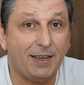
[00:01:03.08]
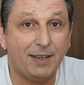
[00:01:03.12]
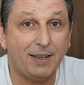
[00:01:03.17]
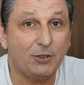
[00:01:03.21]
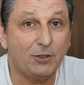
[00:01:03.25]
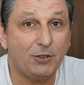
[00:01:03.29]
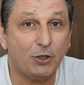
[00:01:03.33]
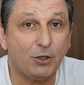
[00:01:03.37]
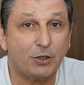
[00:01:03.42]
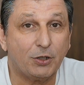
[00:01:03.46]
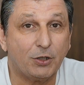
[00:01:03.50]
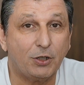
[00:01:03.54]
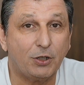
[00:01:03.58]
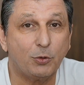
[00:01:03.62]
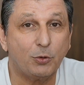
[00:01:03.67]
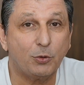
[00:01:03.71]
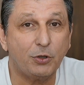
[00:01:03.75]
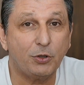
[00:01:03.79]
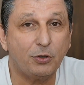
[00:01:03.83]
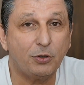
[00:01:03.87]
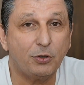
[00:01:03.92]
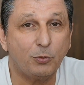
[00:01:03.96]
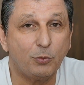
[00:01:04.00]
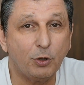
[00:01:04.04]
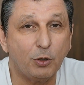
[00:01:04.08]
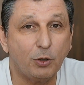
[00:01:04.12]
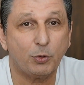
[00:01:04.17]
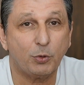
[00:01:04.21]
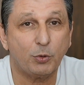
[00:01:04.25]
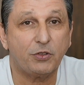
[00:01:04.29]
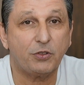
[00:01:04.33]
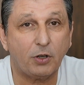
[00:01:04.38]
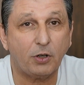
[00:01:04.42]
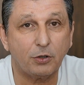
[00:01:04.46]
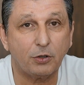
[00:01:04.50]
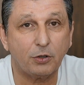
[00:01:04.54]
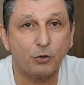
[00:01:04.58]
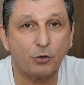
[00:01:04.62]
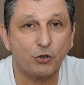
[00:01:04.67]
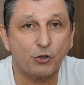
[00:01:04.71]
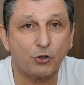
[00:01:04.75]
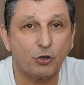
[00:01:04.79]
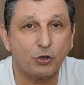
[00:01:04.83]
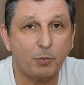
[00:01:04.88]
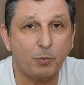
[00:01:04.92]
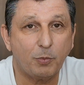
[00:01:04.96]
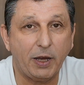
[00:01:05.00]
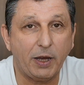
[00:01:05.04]
and Dirk, we always start the
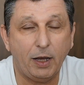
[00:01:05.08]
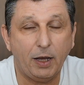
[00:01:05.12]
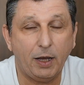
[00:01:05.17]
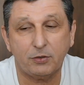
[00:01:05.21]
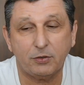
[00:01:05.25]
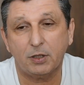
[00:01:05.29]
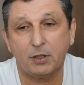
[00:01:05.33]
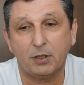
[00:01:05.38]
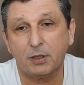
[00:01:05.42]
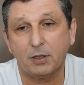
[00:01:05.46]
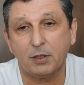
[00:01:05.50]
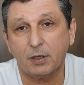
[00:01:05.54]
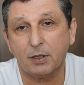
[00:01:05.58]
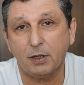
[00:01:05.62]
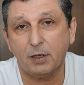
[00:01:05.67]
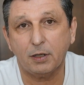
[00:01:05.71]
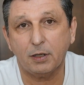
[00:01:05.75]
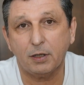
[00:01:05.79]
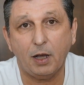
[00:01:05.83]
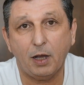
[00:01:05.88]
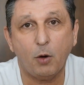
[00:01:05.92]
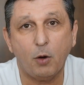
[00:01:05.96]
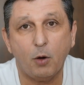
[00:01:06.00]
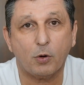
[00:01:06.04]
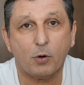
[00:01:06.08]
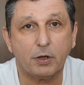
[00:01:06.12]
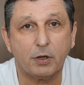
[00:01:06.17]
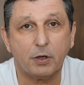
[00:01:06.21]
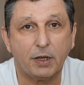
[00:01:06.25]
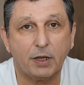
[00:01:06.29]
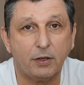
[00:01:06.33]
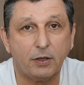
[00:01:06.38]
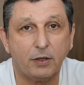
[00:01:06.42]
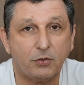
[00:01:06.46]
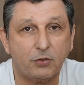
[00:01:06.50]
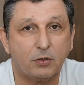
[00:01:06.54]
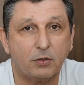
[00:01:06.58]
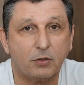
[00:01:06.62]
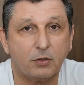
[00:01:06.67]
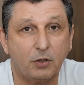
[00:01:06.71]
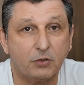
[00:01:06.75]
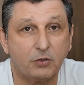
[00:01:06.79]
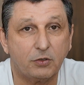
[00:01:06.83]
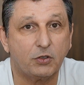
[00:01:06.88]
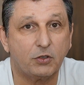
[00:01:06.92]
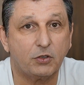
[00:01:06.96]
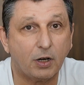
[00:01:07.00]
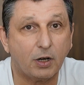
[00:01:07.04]
show by asking how our guest got
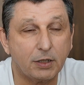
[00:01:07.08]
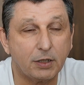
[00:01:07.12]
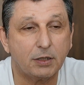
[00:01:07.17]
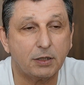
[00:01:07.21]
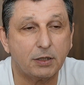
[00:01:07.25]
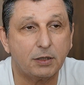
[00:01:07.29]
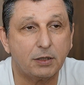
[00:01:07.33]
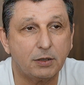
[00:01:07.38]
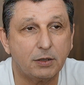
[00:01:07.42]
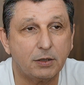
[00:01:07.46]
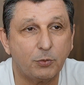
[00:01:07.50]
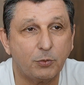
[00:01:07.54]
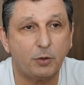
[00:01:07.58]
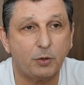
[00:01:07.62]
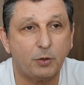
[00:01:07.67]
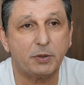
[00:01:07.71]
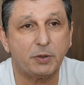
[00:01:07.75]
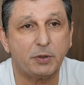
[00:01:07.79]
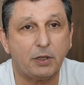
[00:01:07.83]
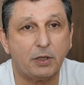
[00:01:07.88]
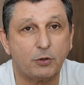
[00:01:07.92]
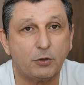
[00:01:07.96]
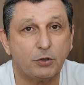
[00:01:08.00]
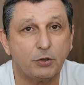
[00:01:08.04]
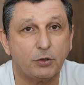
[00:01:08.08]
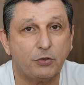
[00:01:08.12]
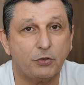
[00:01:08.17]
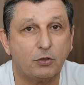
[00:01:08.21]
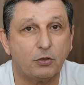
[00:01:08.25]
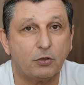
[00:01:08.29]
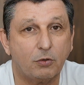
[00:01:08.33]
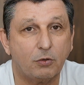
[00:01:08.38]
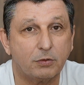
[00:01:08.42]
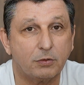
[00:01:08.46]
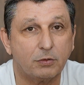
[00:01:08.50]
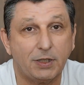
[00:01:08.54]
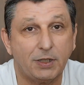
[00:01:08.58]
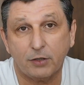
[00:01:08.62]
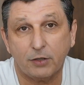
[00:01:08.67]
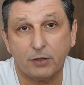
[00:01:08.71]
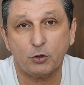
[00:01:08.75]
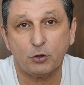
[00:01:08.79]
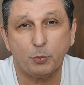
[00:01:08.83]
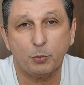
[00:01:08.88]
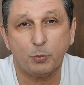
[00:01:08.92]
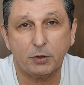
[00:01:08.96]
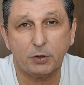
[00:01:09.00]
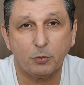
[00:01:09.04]
started with the metaverse. So tell us a
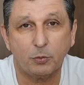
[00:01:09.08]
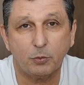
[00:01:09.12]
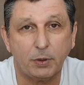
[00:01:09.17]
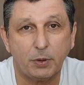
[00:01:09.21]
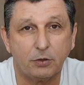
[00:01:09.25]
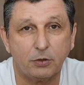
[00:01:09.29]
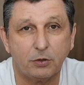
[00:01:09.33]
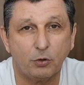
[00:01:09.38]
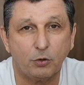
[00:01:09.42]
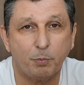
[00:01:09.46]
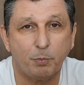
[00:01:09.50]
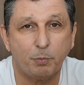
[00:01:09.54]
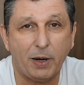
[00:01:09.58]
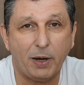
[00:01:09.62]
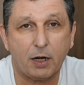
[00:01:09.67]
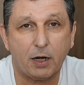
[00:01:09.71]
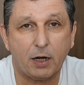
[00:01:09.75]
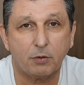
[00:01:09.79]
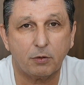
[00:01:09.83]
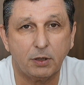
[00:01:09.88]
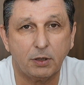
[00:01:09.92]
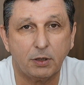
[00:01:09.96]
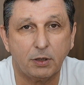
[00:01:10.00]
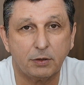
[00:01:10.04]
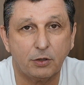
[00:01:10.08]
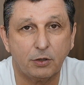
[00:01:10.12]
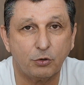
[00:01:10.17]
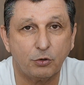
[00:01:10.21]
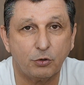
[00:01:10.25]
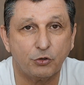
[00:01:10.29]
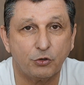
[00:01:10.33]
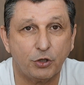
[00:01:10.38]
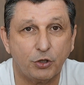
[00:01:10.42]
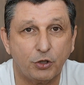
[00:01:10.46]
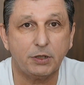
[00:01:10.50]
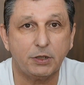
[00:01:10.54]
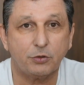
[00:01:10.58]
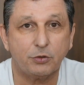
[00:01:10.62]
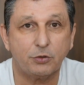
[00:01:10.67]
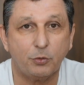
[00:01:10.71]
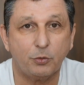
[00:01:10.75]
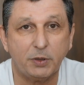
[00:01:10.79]
little bit about your background and your journey to the